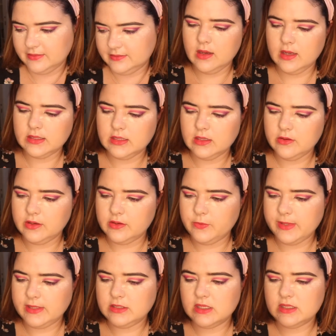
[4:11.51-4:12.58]
Uh, so going on
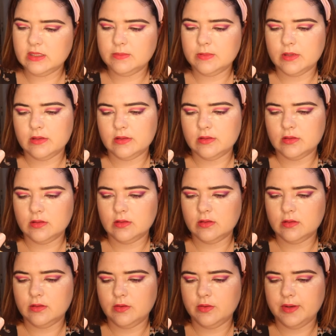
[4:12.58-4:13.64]
my Jessup
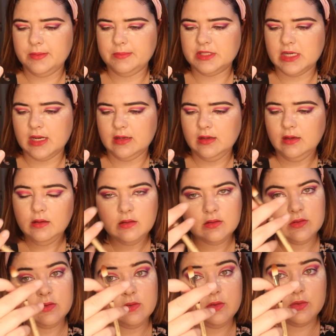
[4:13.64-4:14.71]
Cream Shader,
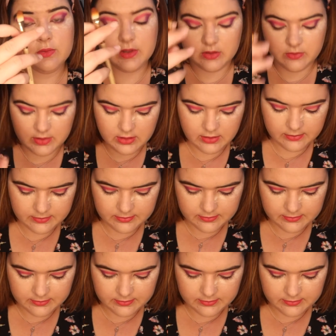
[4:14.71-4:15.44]
two three three.